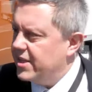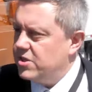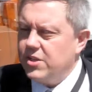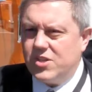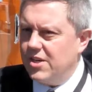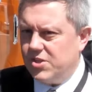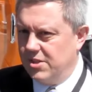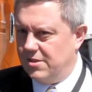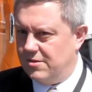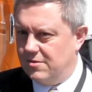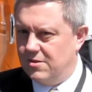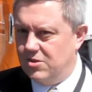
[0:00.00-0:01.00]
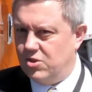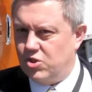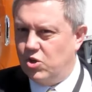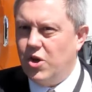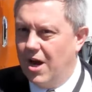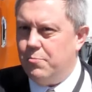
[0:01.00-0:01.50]
It doesn't
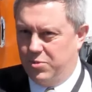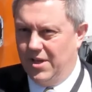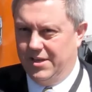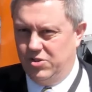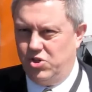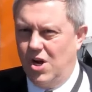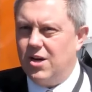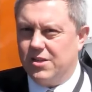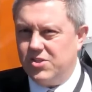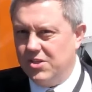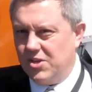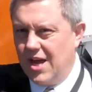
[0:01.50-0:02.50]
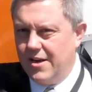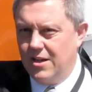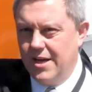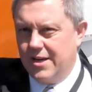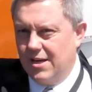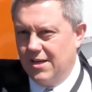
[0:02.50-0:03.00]
soot up like chunks. It's kind of
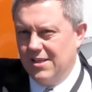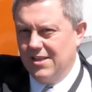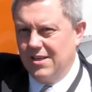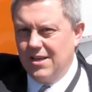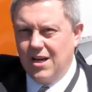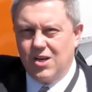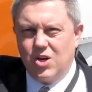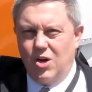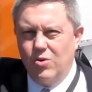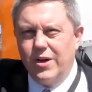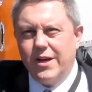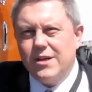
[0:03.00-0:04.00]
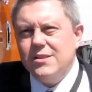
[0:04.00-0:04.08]
like a coating.